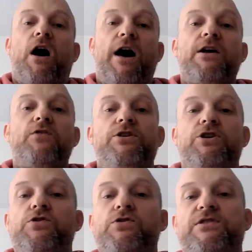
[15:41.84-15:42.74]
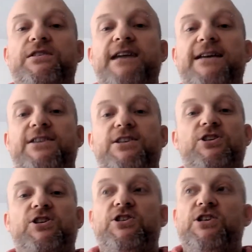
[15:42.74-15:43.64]
I know that you used to say to
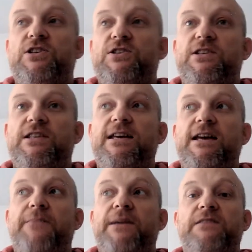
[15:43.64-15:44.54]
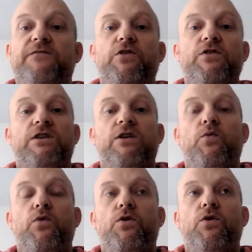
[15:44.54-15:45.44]
the interviewers,
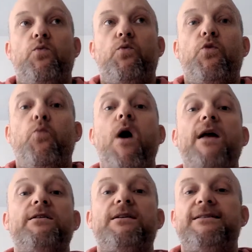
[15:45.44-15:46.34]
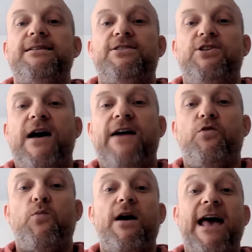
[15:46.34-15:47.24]
the one condition you
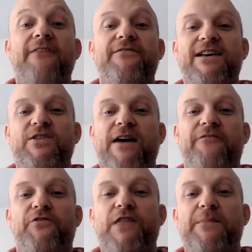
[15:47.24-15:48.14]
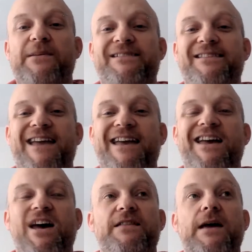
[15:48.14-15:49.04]
have, the one caveat you have for them is that
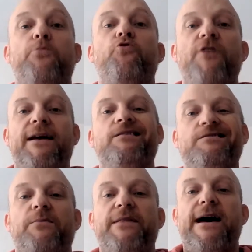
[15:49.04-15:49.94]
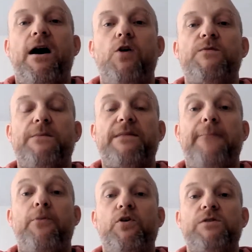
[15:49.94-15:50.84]
they bring some of that hope, some of
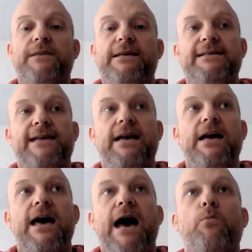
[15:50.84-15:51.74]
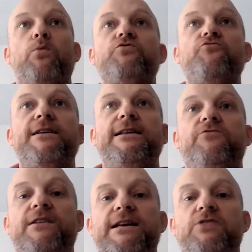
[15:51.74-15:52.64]
that possibility. And what was
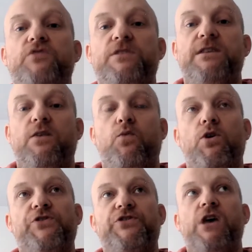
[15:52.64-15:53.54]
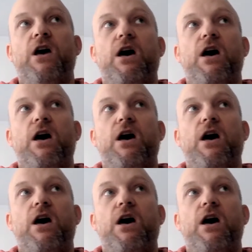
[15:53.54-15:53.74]
really really interesting was